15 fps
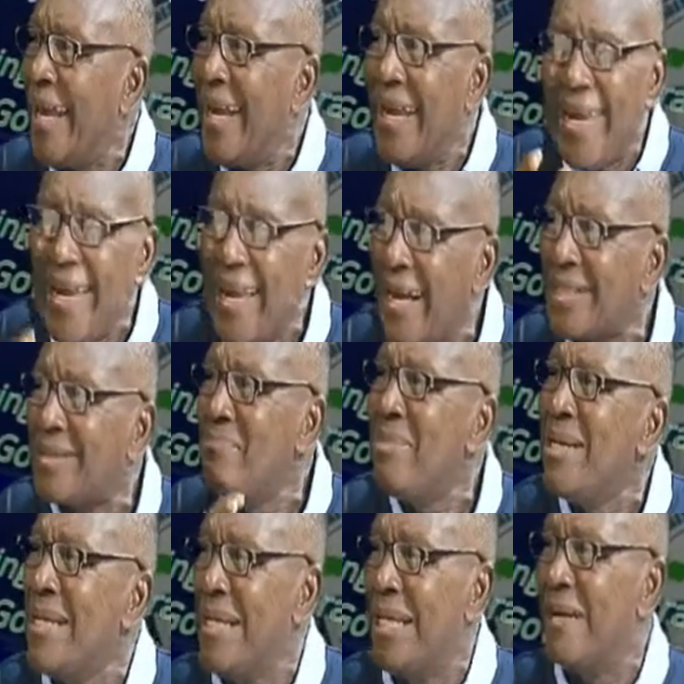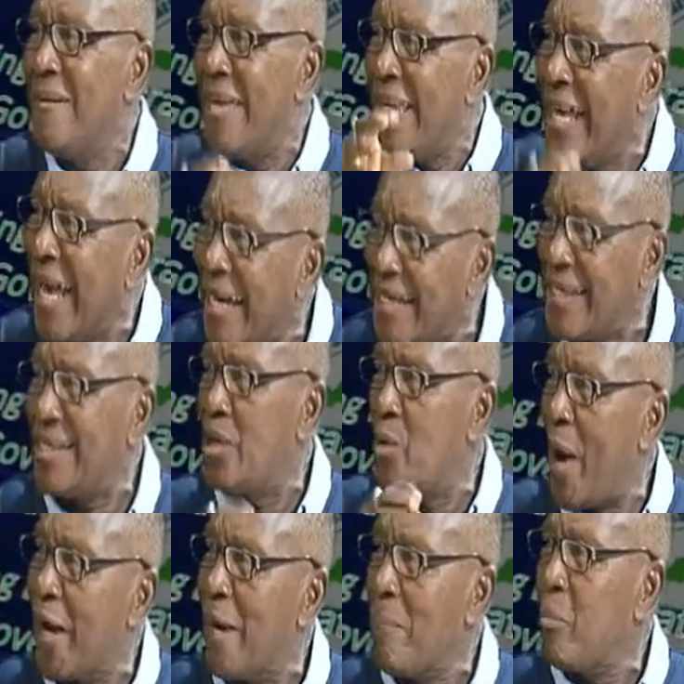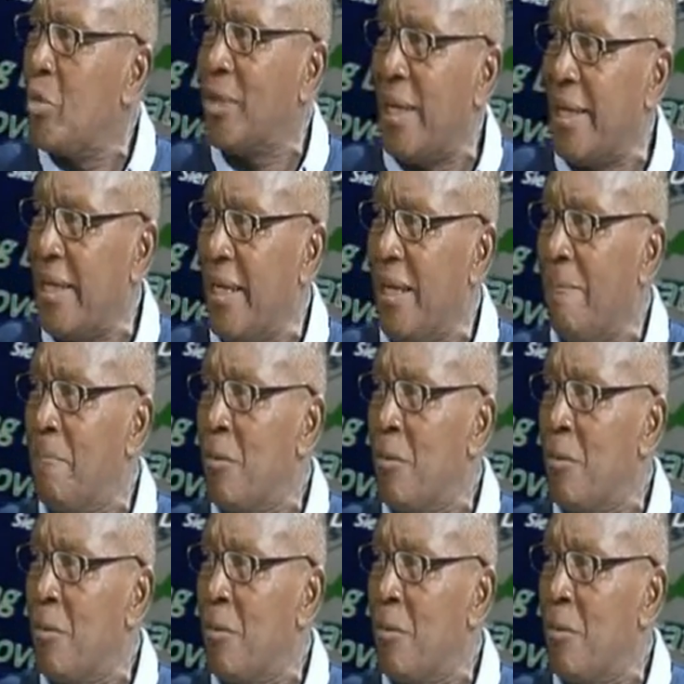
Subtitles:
it gets meaning, it gets reason why they put on there.